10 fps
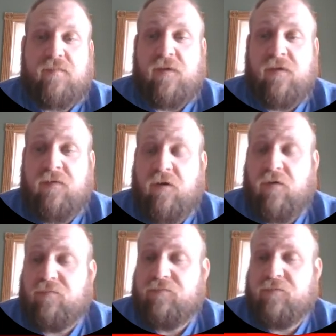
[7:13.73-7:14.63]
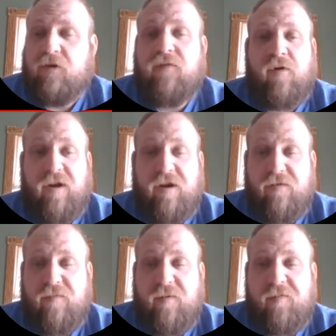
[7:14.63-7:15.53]
So look forward to
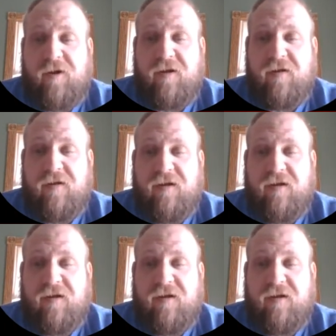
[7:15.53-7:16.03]
hearing from everybody.